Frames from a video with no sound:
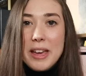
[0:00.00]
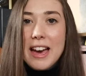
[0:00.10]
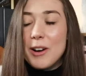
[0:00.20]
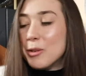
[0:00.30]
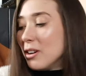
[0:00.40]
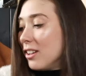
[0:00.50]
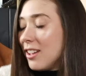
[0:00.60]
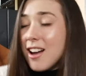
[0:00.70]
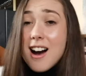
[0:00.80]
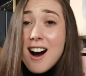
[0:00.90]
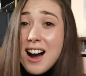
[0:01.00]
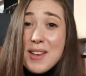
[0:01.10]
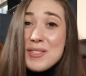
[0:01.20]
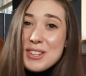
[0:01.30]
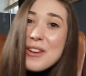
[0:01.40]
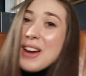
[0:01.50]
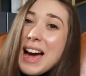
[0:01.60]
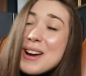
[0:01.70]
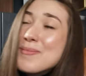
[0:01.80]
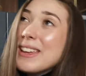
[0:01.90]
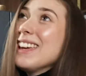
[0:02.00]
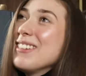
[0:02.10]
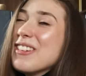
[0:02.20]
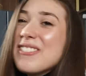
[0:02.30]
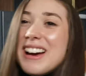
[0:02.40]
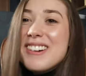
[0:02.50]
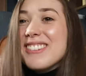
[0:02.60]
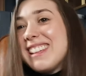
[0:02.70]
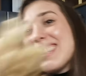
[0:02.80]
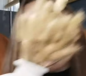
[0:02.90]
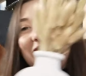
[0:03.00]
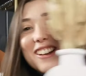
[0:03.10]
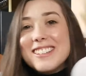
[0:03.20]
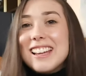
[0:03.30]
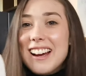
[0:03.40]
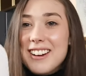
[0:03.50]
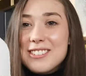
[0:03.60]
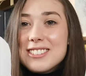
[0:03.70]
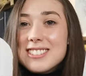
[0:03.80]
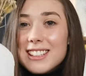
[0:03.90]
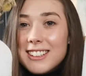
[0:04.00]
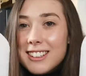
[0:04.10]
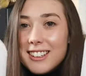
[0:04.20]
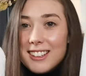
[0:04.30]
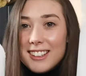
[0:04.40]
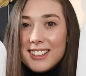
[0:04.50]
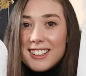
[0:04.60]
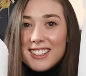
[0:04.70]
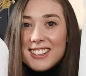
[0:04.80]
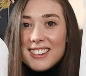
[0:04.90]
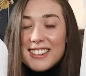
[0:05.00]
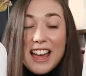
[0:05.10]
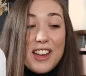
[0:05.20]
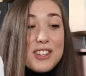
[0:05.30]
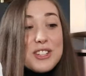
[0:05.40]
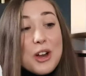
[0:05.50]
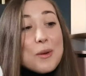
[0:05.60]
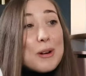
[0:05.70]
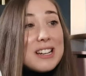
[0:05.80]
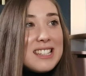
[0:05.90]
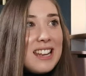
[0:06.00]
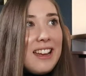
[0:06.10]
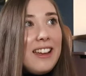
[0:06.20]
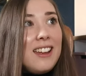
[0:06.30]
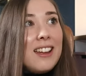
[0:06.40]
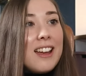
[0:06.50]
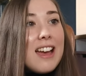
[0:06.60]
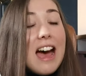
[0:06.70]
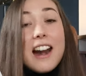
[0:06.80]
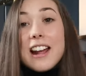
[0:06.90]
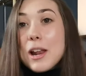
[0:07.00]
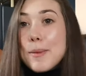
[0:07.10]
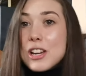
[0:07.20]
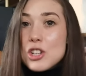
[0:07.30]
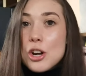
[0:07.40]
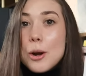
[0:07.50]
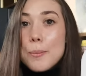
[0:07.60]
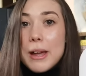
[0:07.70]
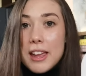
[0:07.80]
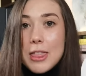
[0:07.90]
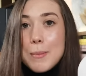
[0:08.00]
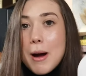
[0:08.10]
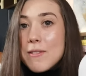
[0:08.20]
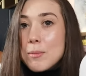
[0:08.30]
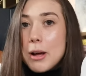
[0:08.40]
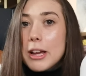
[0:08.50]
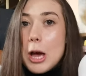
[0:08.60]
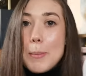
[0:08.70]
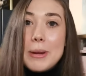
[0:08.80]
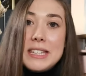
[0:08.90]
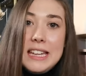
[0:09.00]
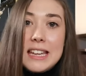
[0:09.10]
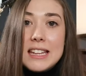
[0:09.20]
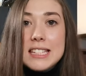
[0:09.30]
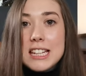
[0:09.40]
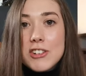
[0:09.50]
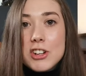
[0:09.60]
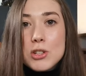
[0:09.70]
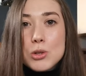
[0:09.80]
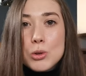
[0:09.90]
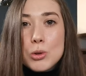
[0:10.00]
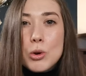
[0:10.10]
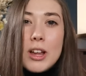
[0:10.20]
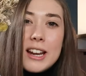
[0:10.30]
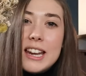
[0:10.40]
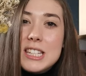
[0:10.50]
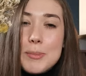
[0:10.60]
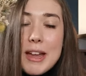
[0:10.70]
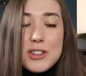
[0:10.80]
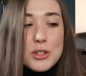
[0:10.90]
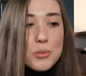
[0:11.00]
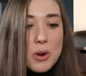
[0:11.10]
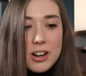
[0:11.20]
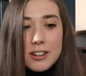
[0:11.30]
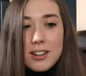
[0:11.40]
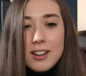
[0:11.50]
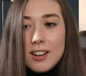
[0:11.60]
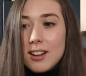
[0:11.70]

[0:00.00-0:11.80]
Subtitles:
me out. I'm so happy with how these turned out. They are so pretty. And I can imagine picking them up from like a boutique interior store or like an independent one.